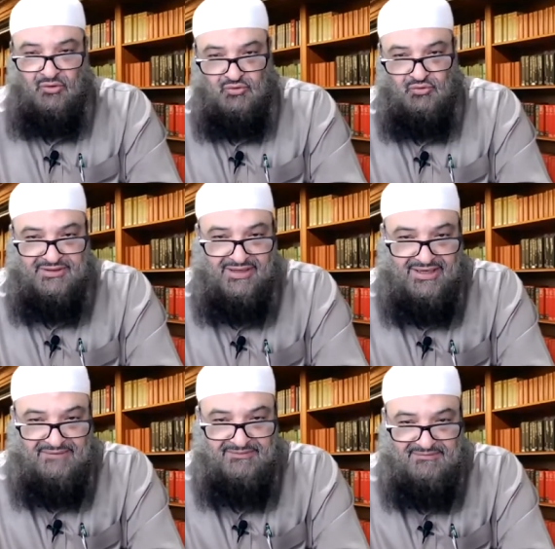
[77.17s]
Hudud in
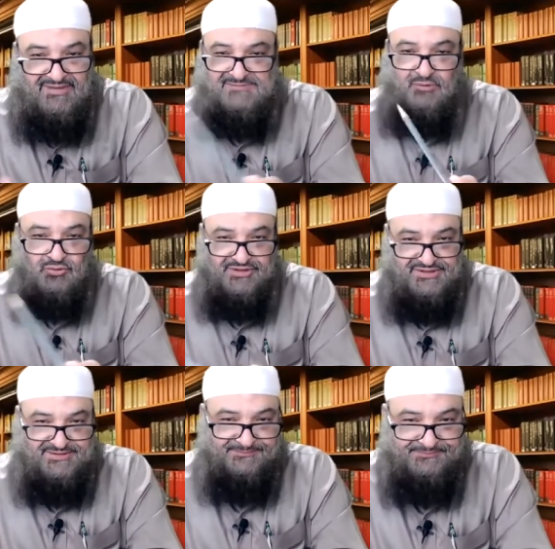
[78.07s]
Arabic means
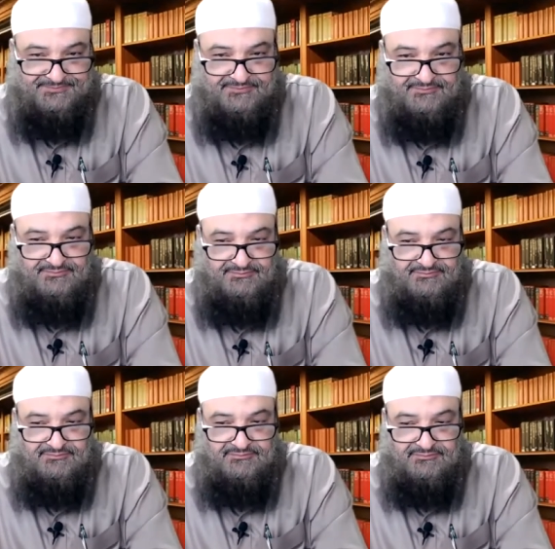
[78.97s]
borders.
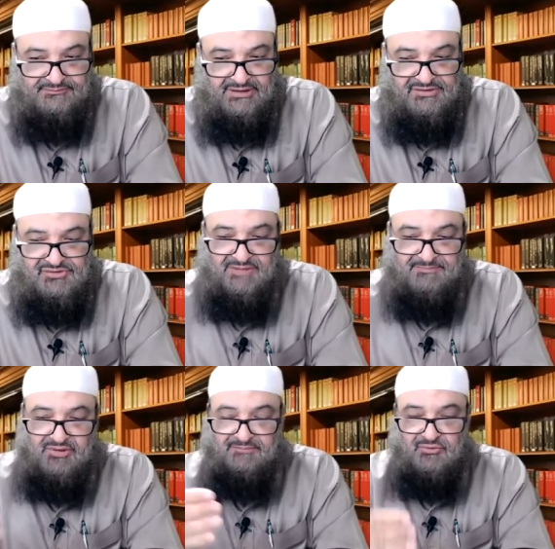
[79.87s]
So they
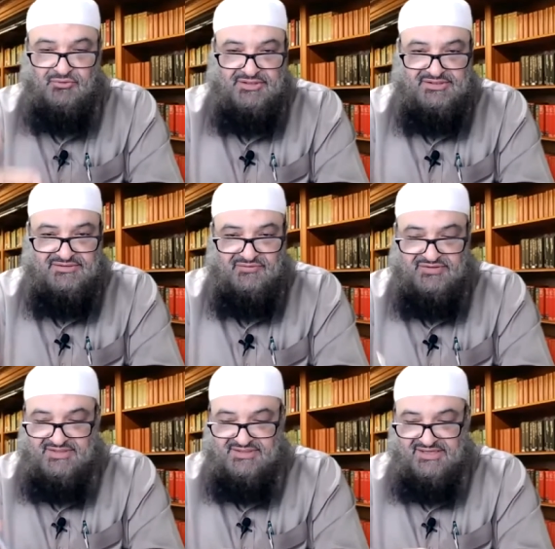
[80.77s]
put the borders for
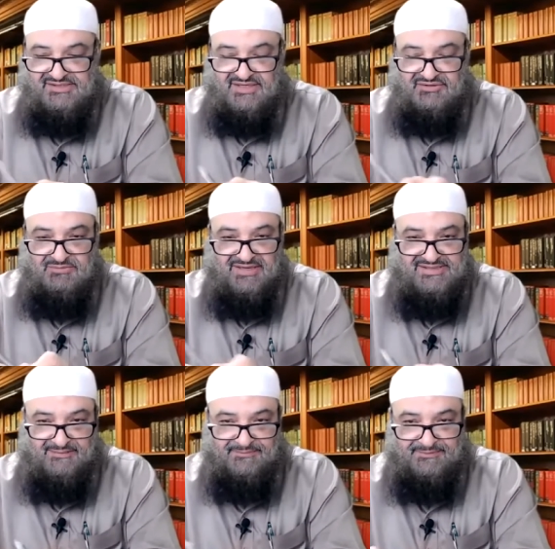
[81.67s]
some things not to
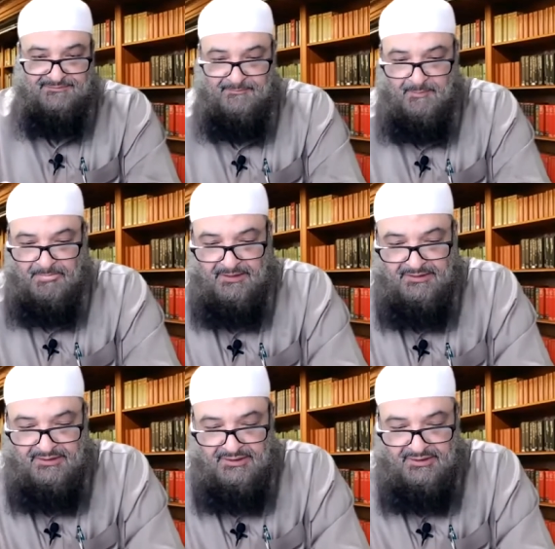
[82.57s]
mix up.
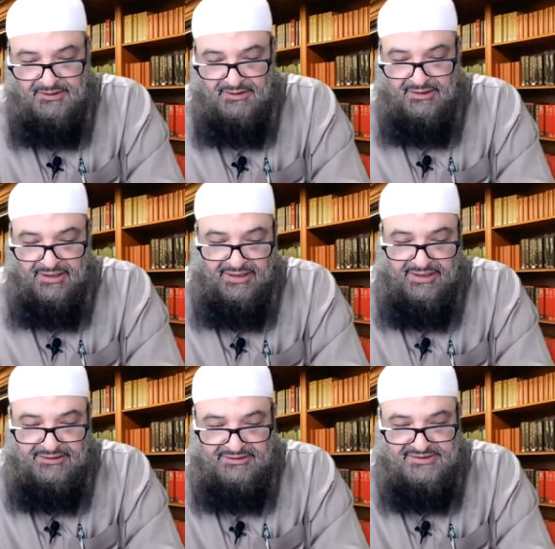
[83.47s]

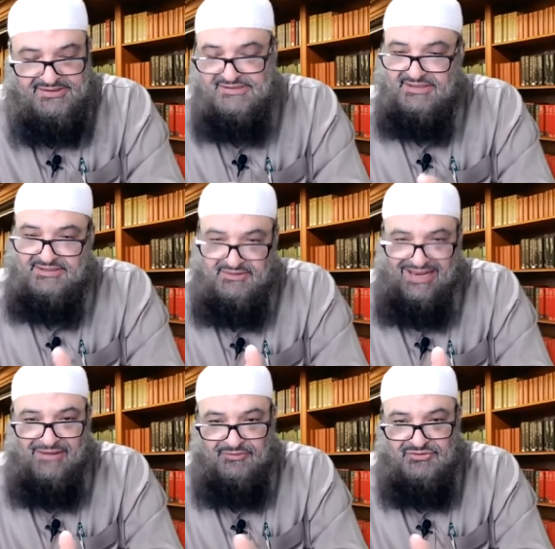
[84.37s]
And this is in the
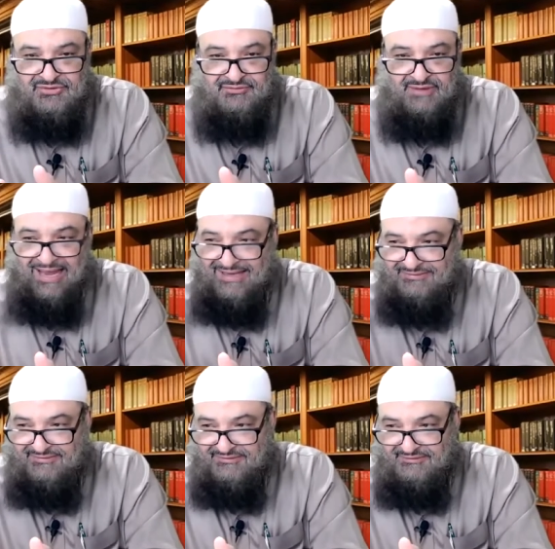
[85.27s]
language.
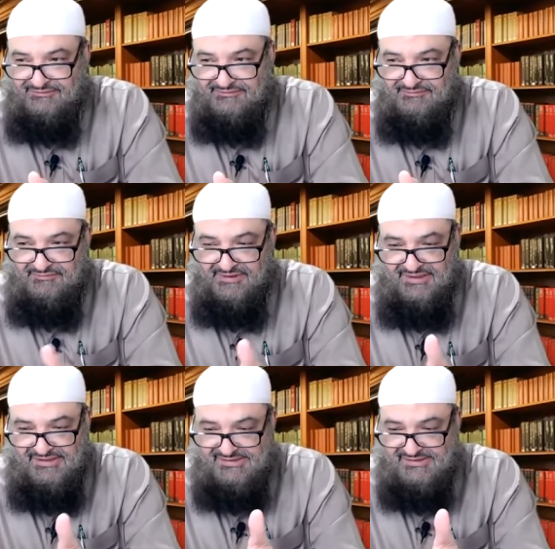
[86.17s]
Had
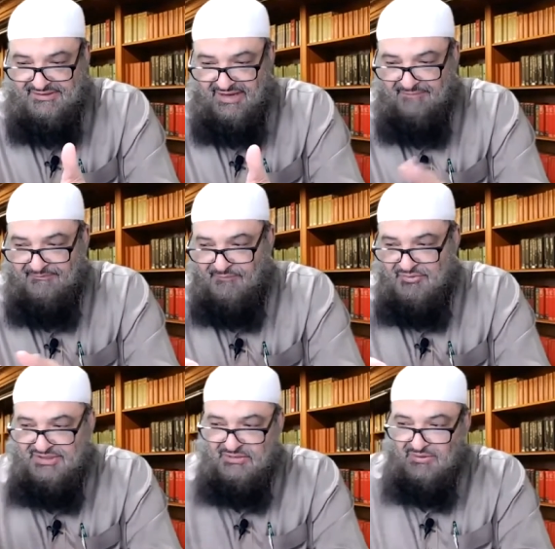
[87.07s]
means I'm
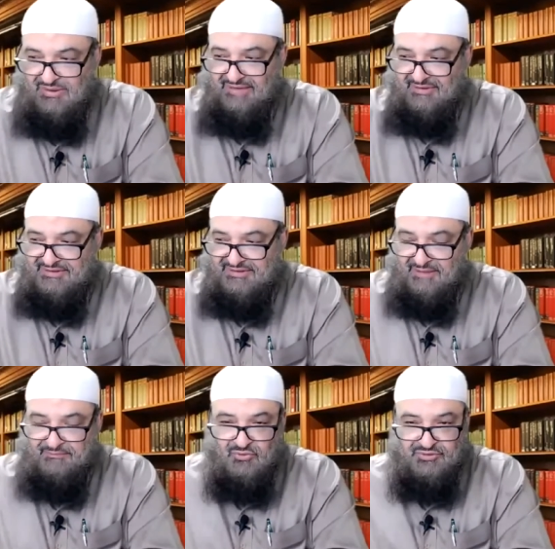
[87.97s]
putting you a limit, a
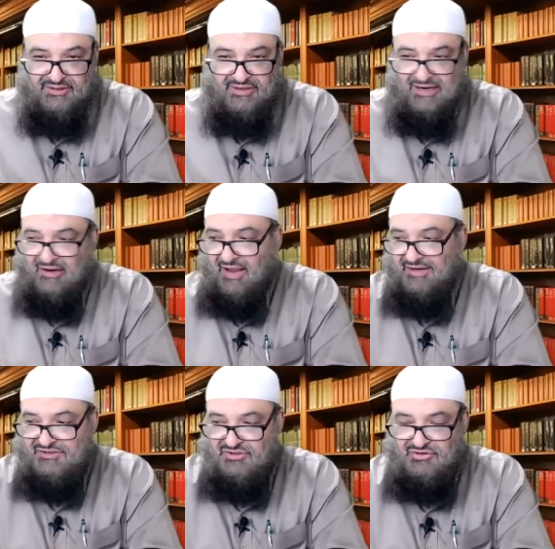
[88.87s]
border, a
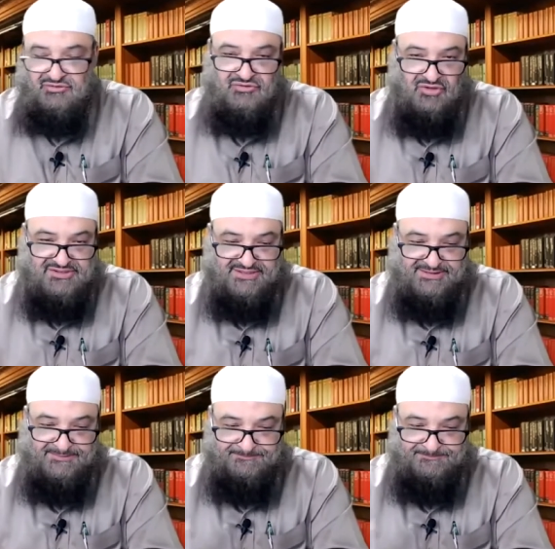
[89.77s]
line, so you don't cross it.